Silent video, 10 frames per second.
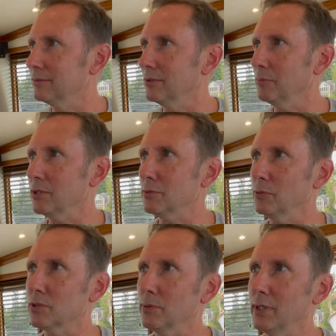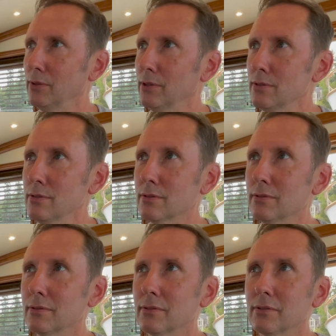make some more squeaky noises.
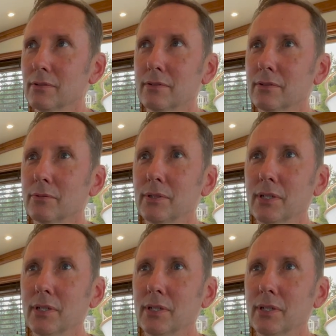Are we